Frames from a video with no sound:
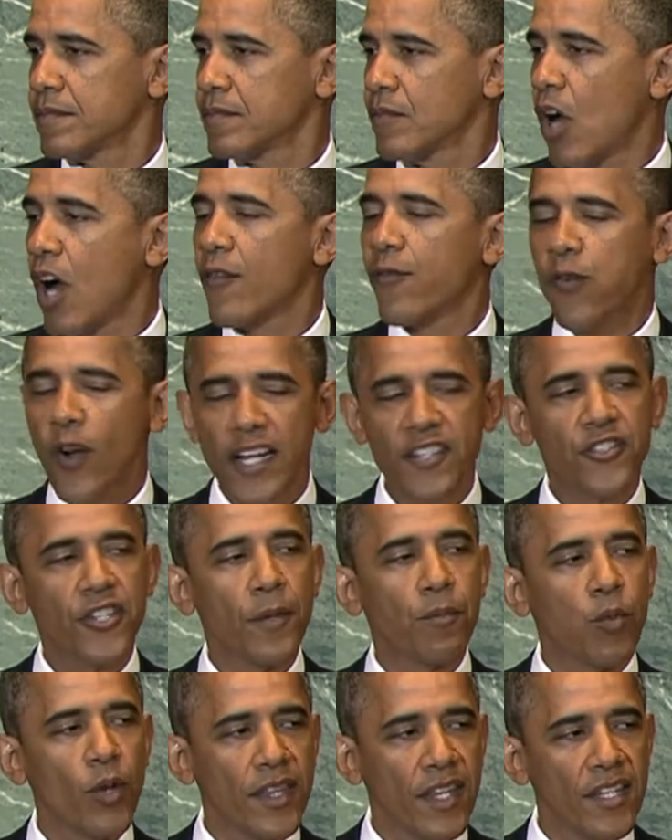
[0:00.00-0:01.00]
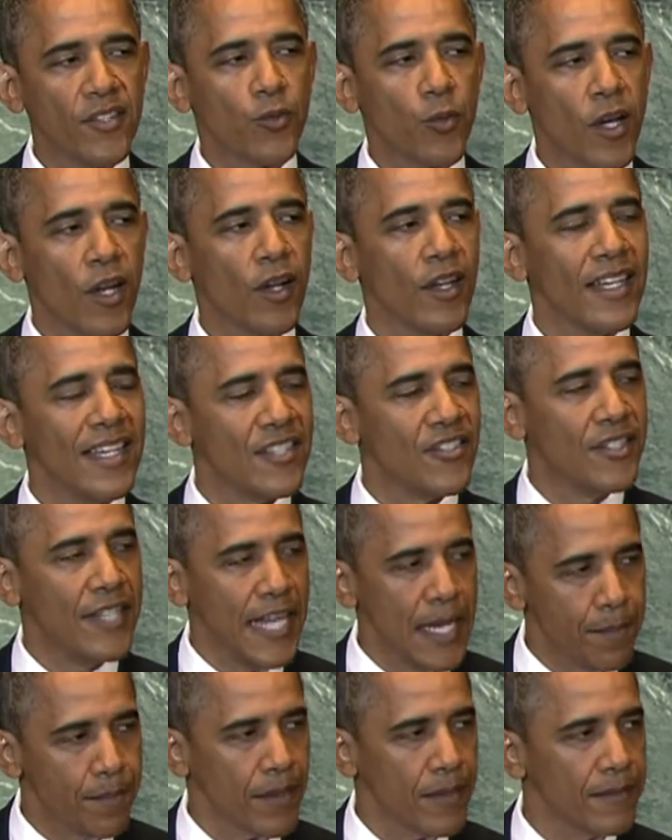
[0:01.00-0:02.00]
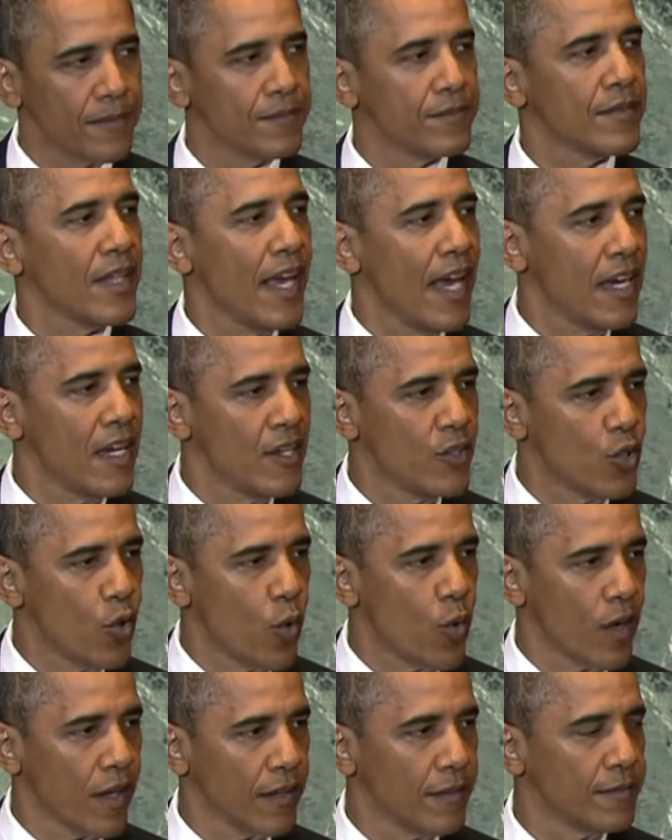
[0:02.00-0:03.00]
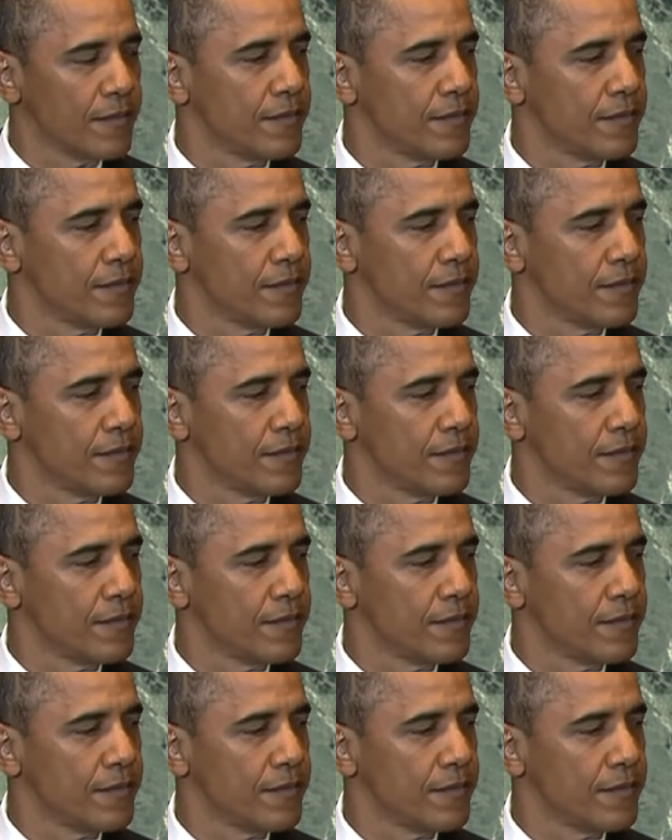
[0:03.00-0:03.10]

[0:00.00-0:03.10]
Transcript: Our friendship with Israel is deep and enduring.